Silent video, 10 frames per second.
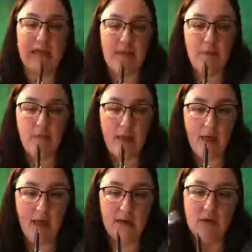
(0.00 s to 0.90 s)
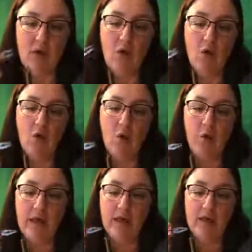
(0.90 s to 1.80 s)
Keep in mind,
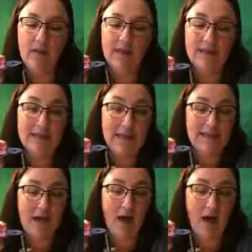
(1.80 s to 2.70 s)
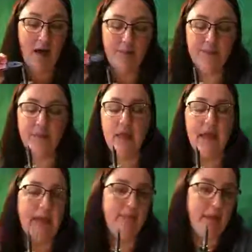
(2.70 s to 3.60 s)
when this gets hot,
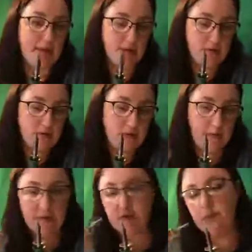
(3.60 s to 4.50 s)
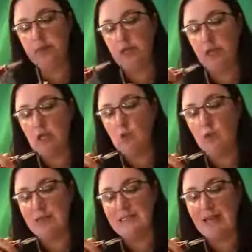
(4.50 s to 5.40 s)
it may loosen up a little bit, and you
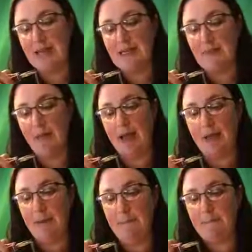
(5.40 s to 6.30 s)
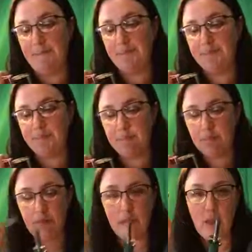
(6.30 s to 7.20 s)
want to tighten it back up.
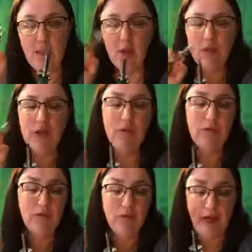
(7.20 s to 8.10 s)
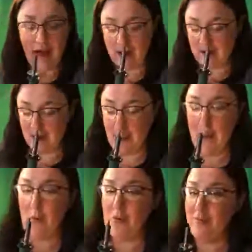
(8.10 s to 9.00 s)
But when you do that,
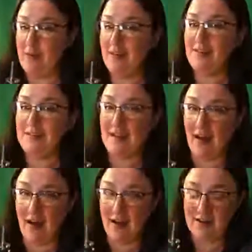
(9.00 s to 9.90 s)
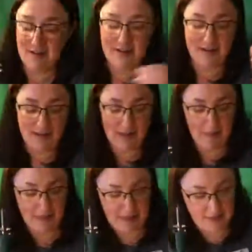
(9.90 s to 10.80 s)
when metal is hot,
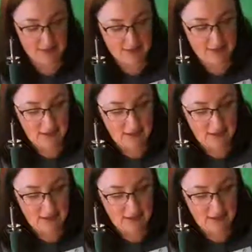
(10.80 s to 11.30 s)
it bends.